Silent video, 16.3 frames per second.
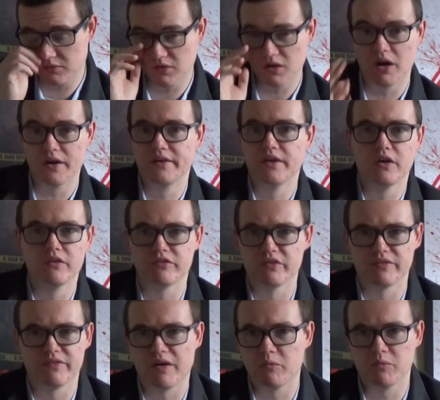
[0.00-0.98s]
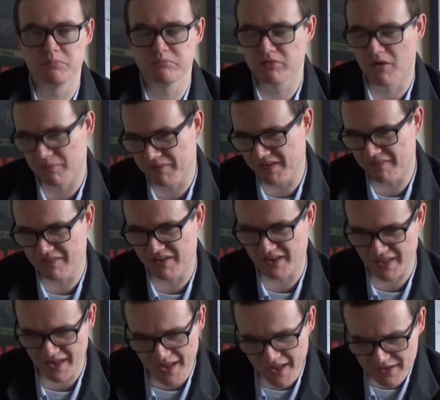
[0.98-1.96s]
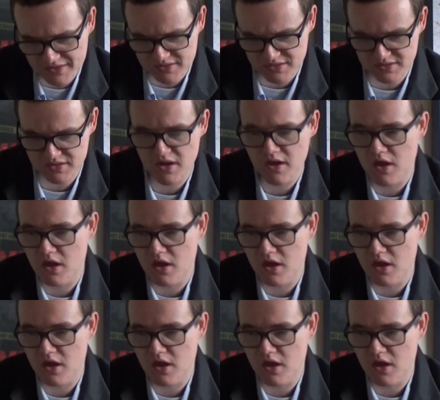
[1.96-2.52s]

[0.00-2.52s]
I know for a fact we're probably never going to get answers.